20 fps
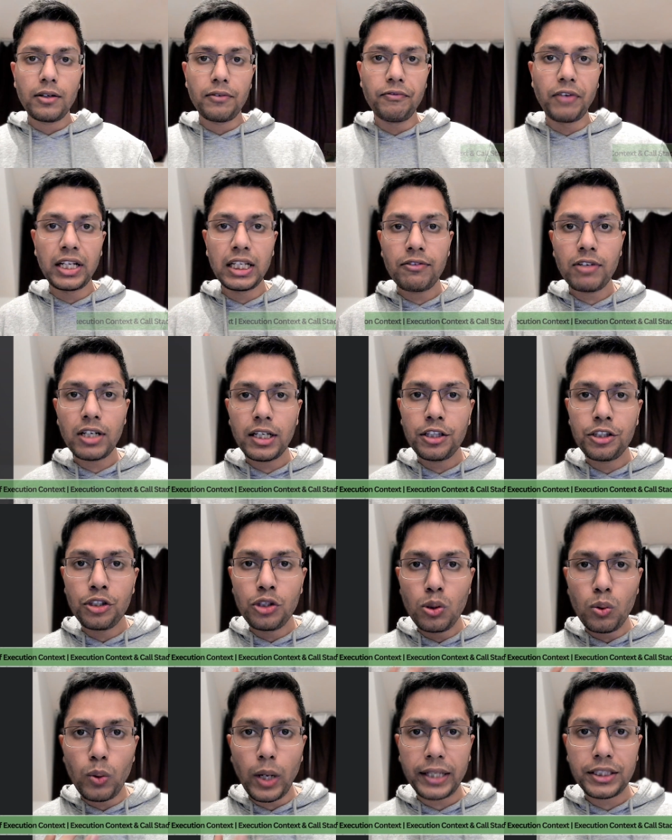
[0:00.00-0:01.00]
Whenever a
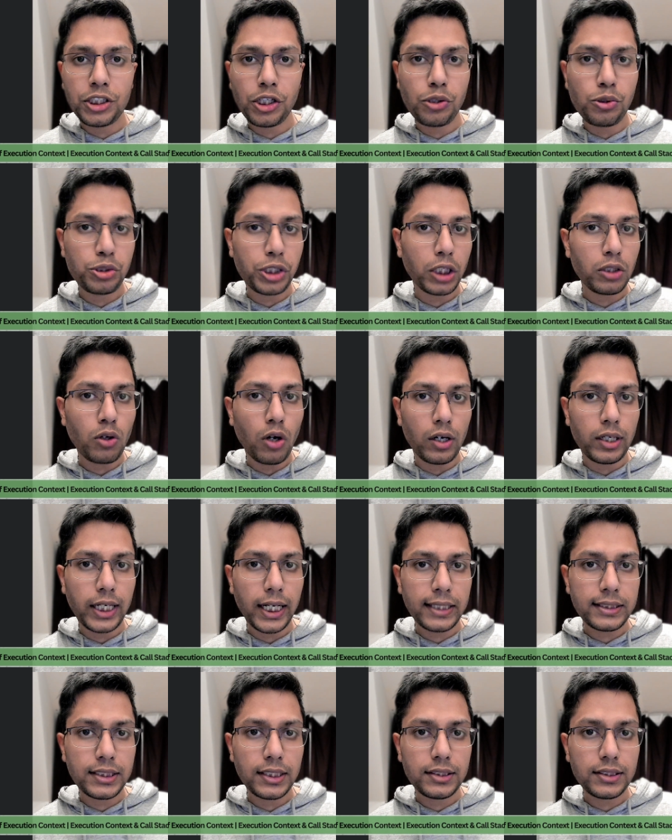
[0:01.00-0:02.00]
new execution
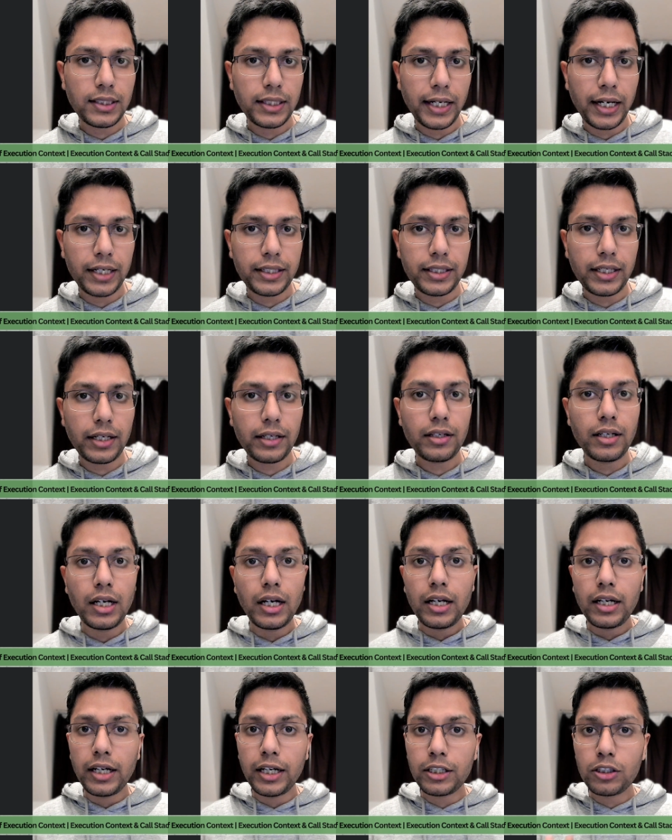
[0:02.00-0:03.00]
context is created,
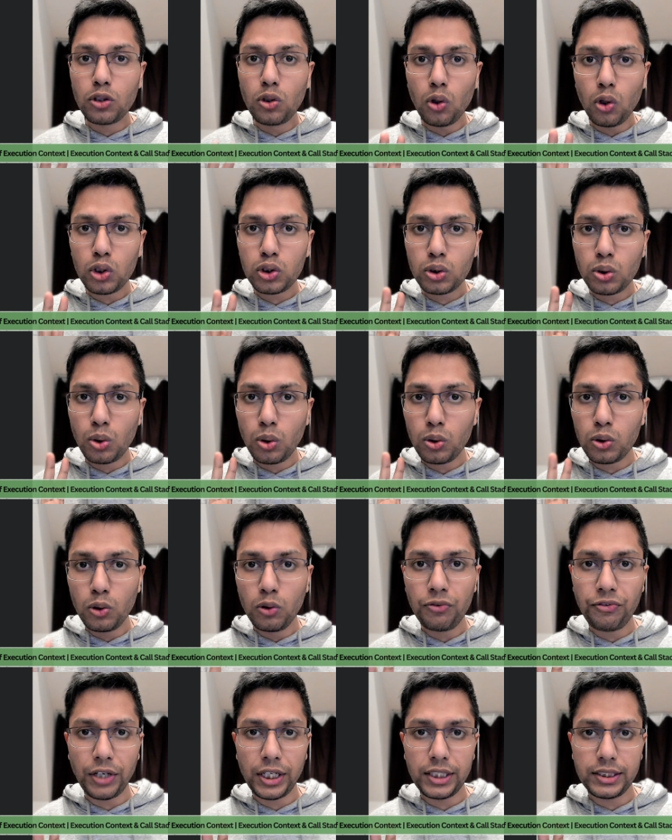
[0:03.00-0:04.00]
it goes through
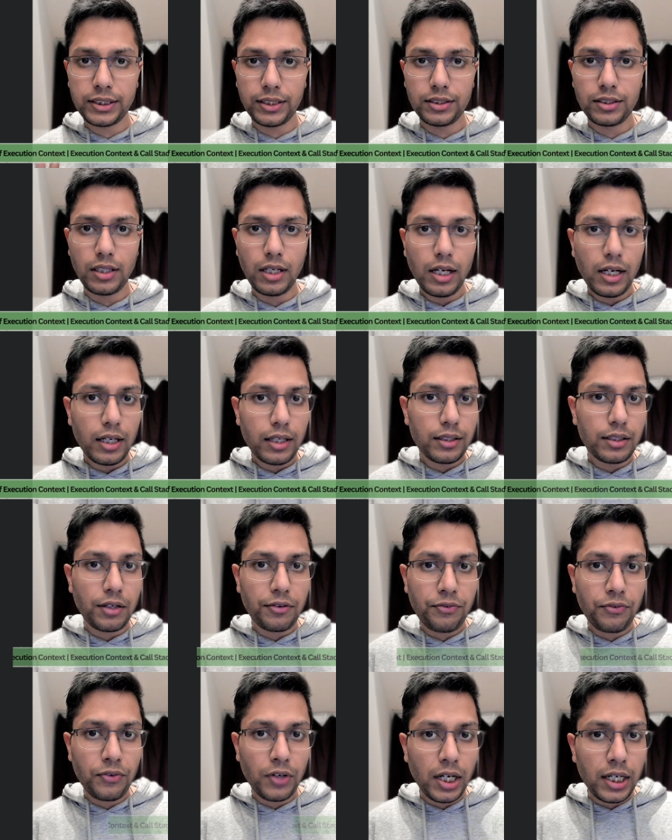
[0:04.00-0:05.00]
two phases. The
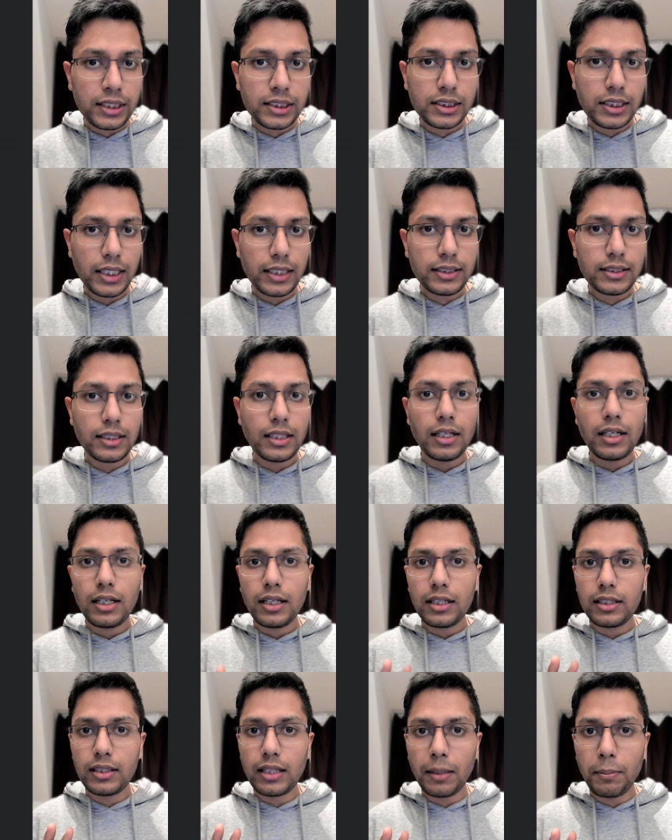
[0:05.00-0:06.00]
first is
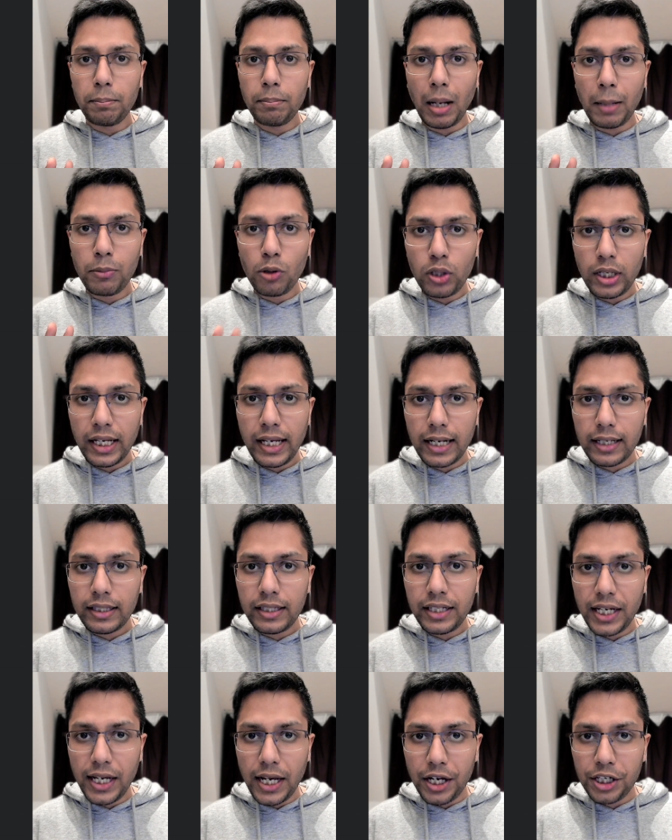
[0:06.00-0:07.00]
the memory
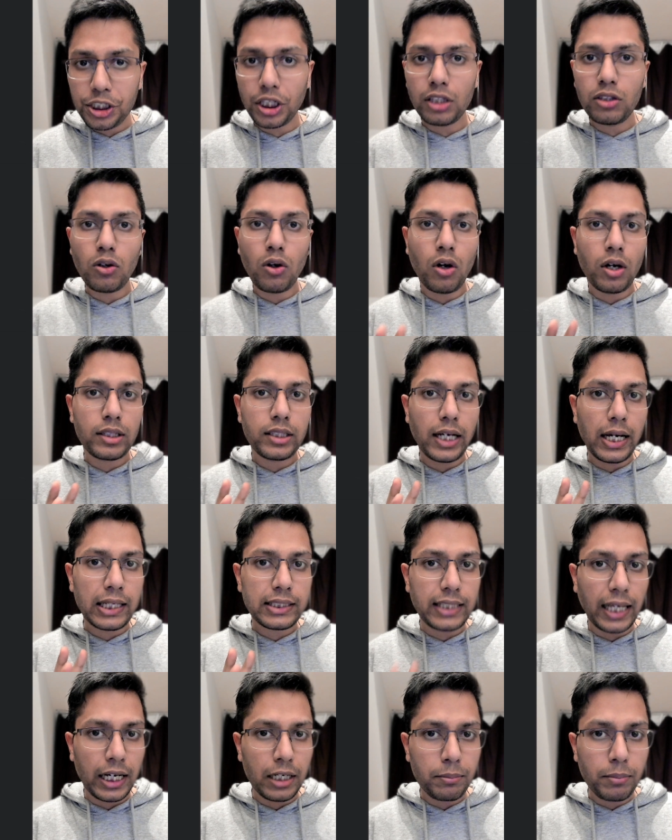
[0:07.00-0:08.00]
creation or the
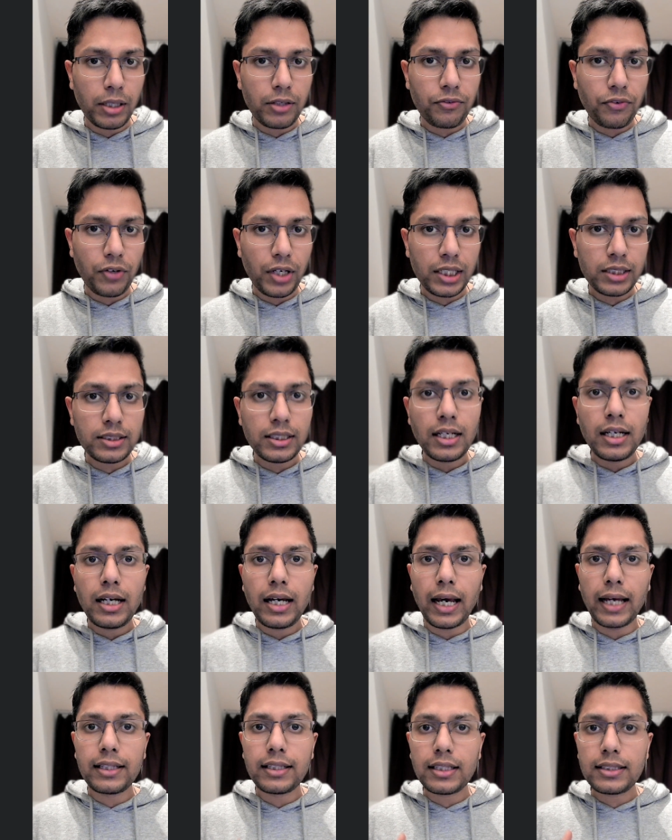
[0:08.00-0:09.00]
assignment phase
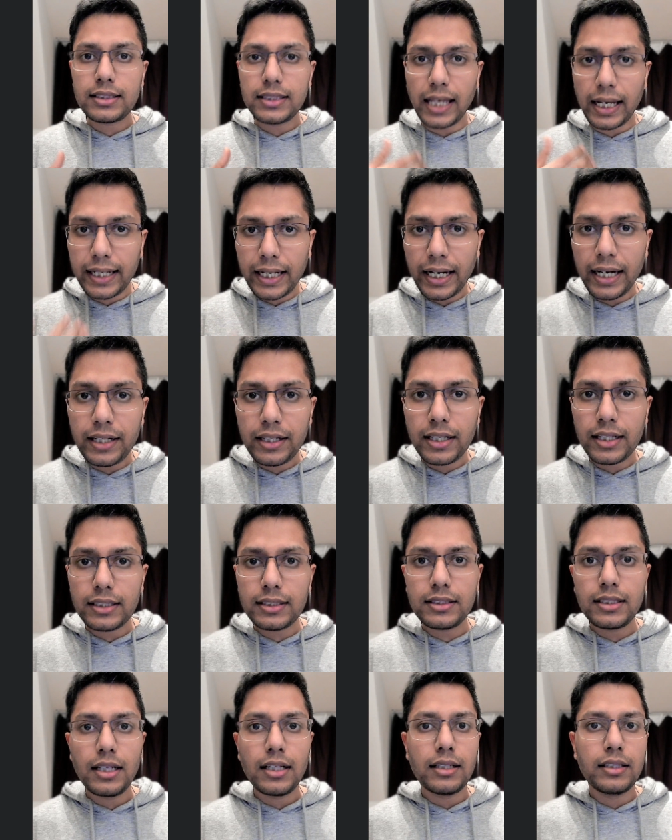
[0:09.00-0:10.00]
and the second
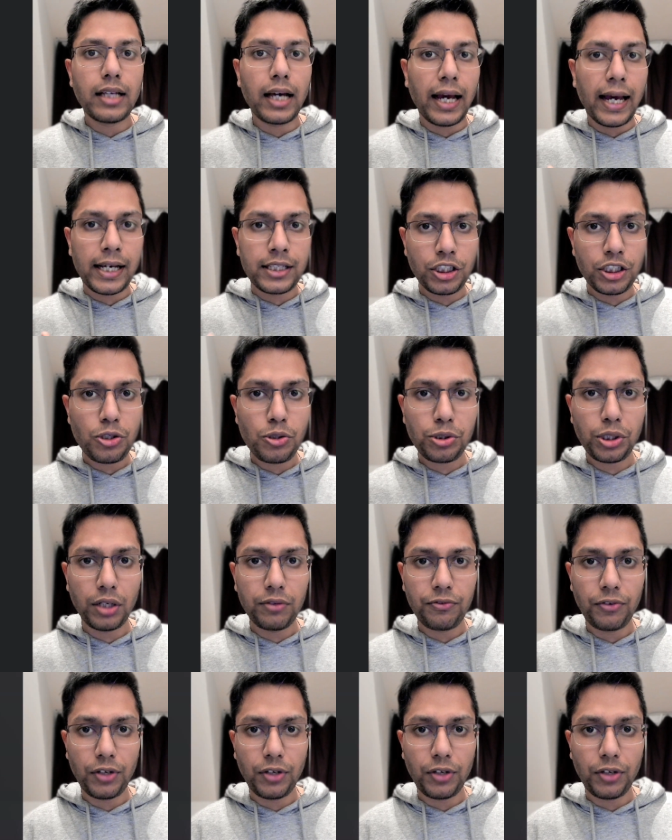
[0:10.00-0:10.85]
is the execution